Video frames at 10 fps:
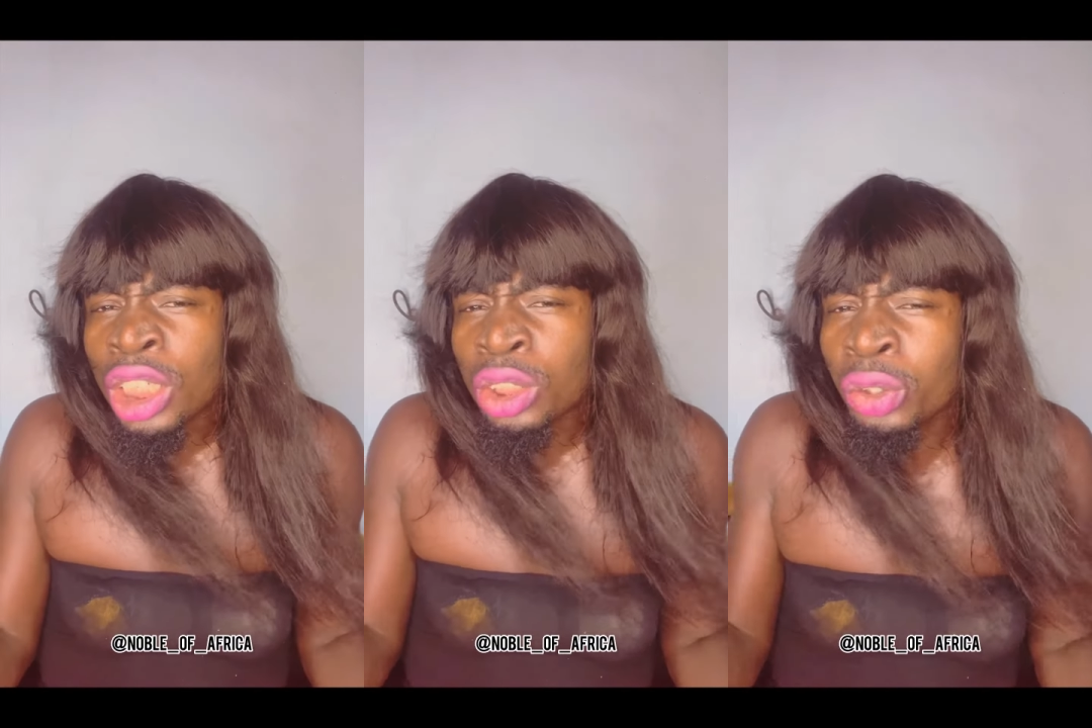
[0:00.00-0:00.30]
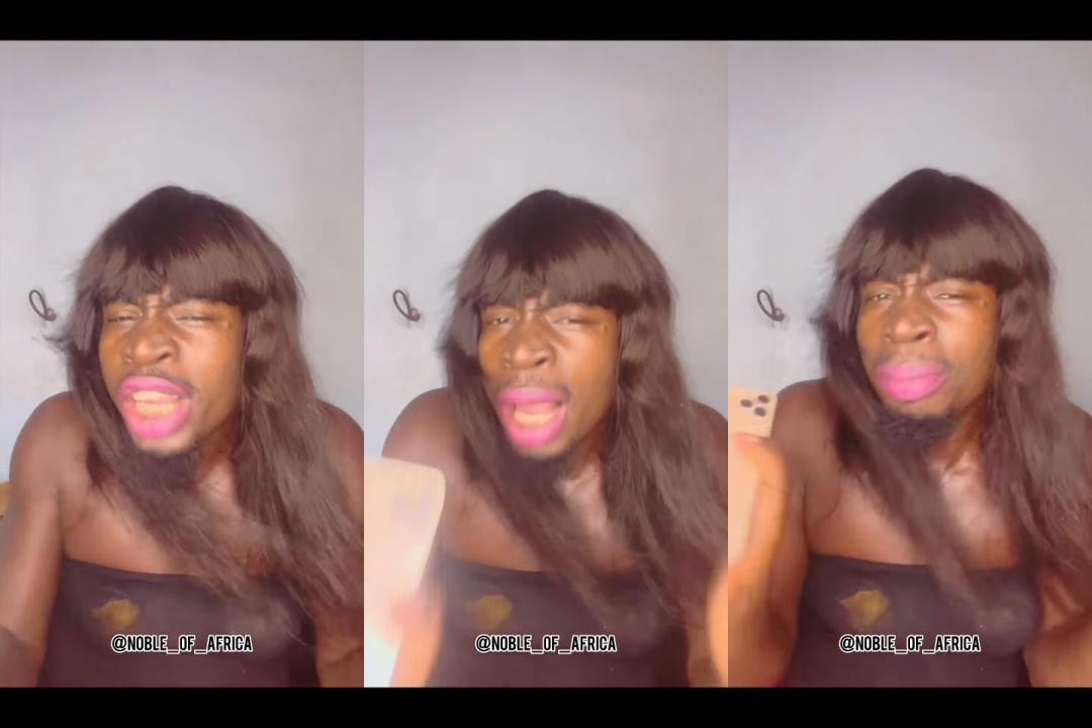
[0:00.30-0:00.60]
You
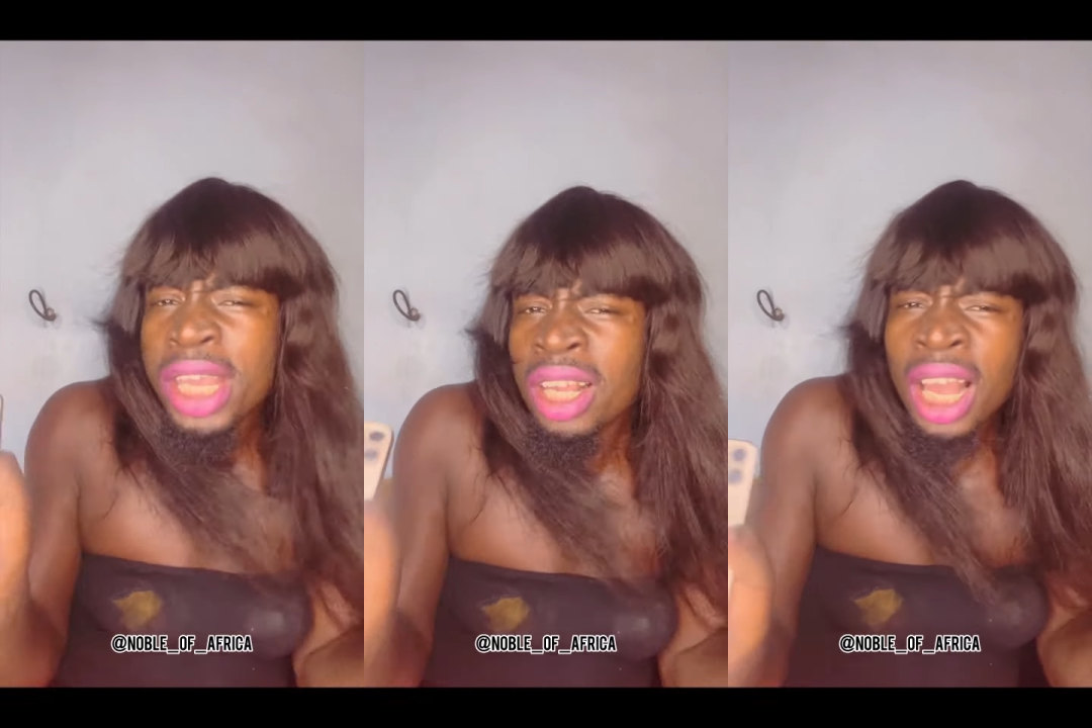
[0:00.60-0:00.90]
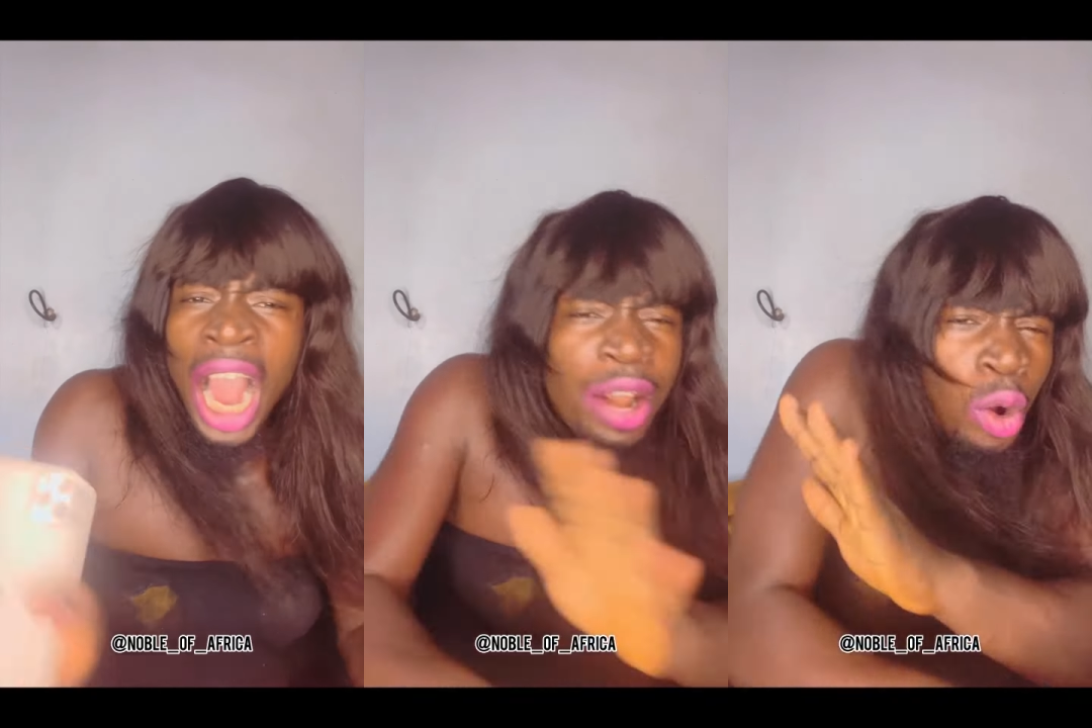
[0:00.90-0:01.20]
hear me?
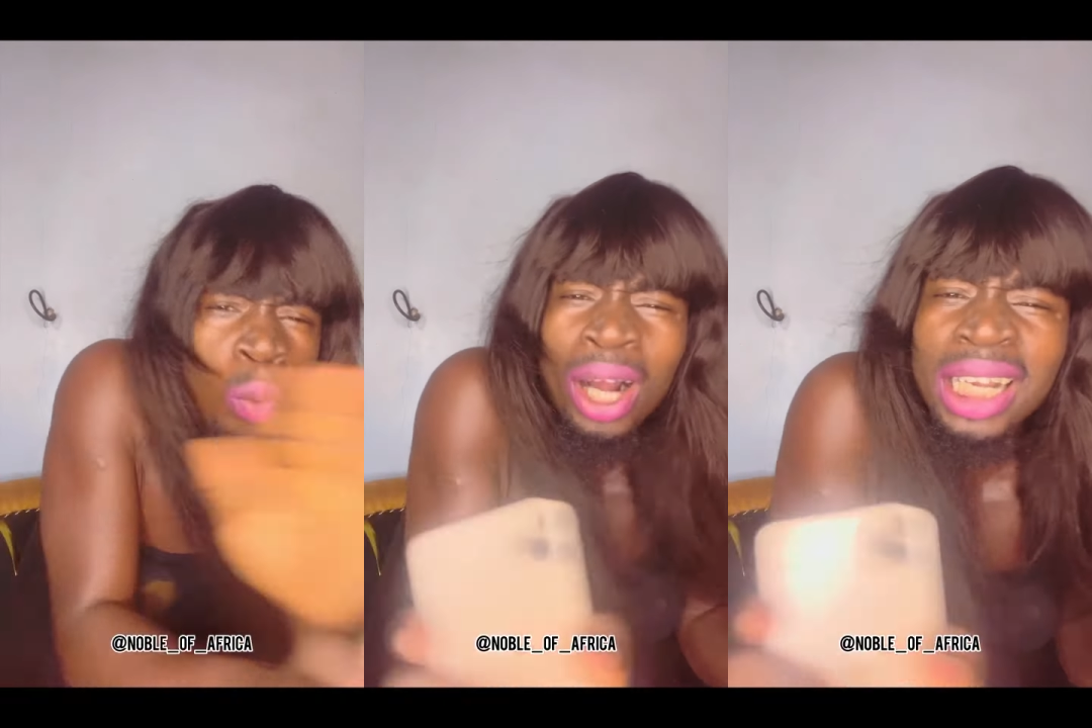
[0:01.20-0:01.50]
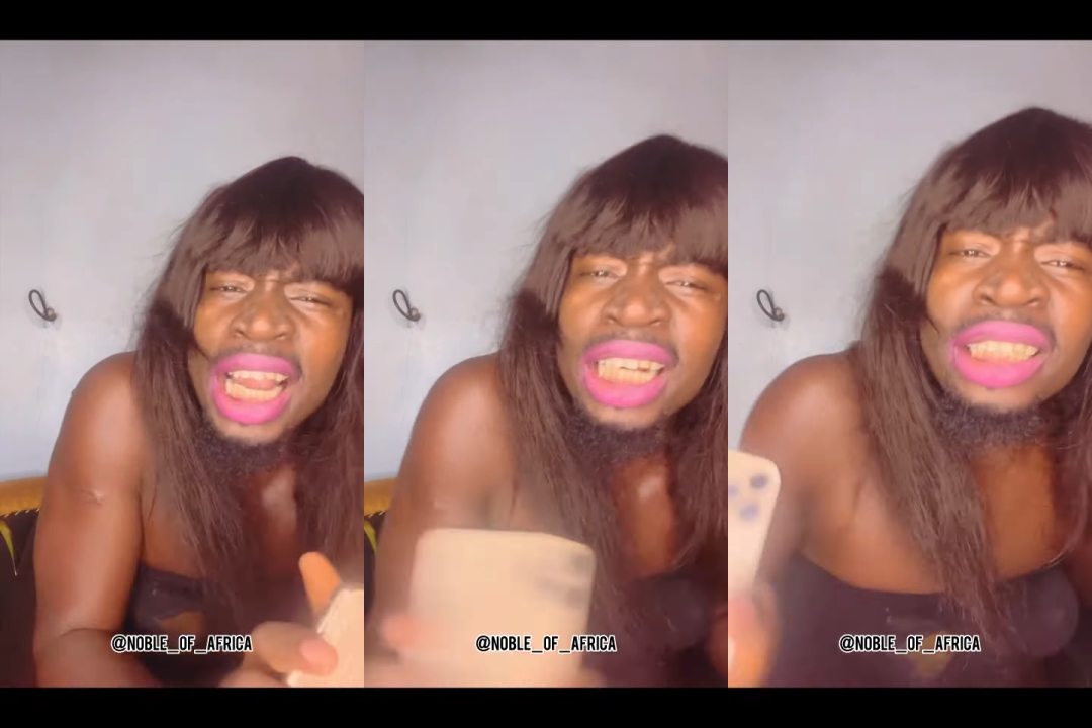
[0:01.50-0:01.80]
I don't want
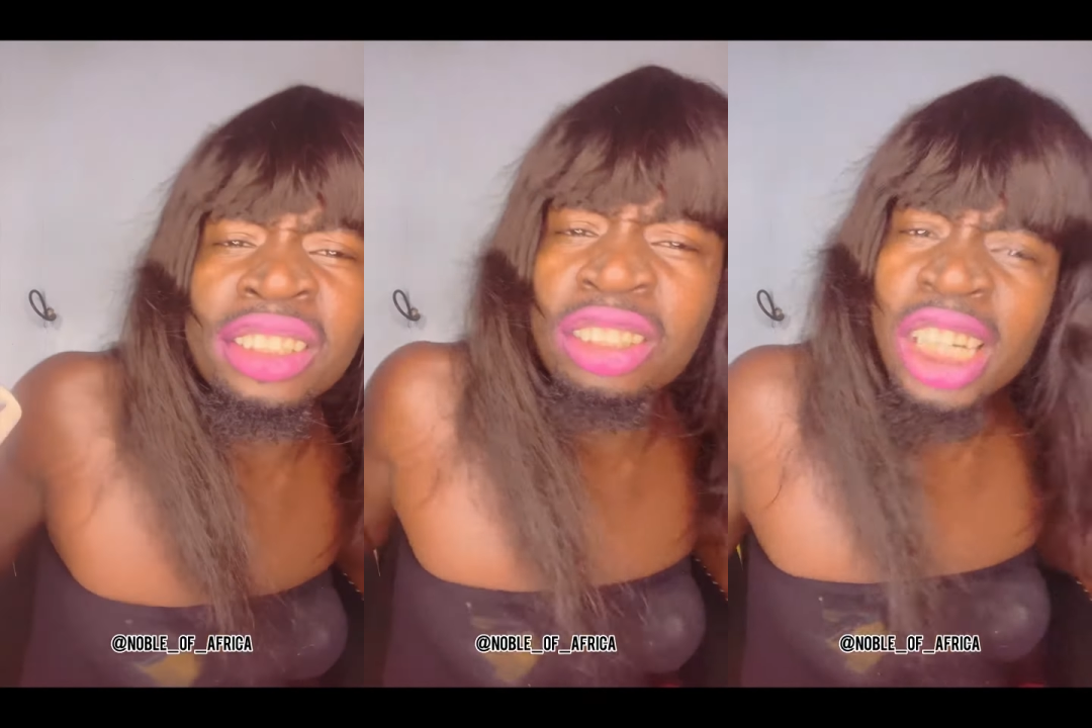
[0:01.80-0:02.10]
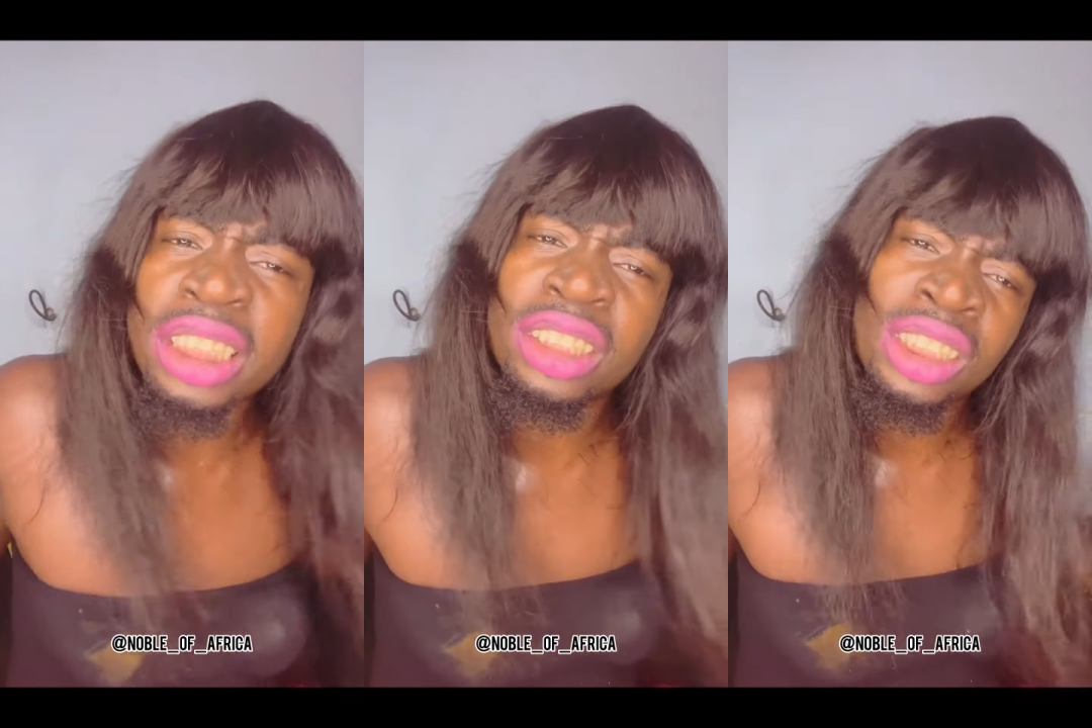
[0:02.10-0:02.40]
any
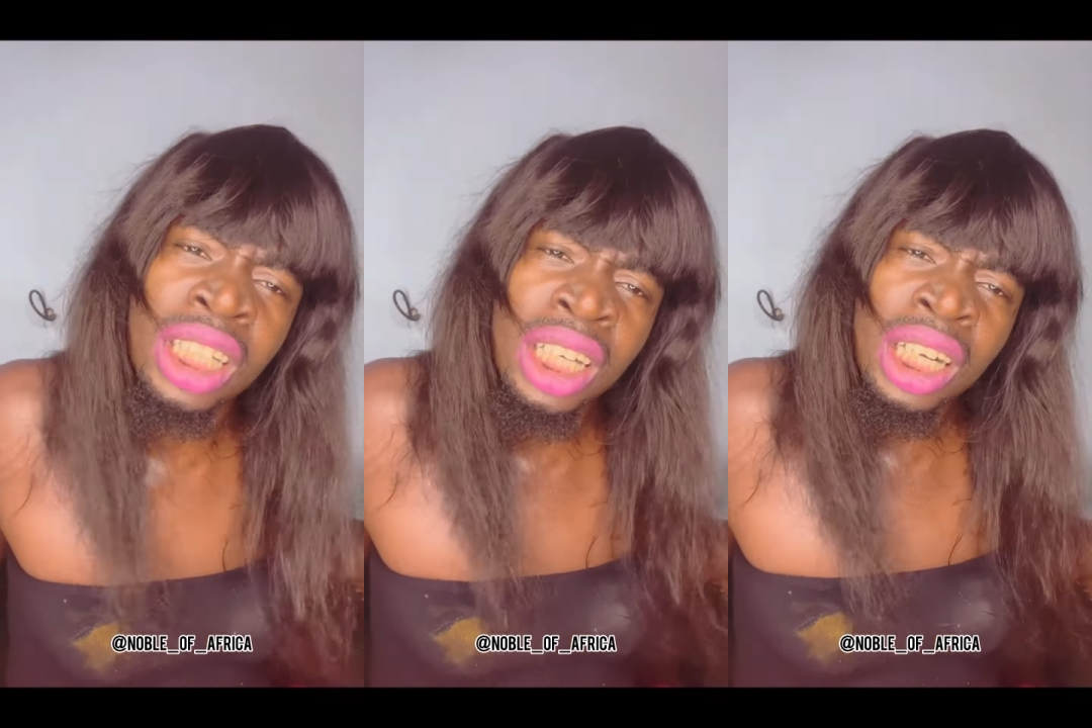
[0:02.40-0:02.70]
stress.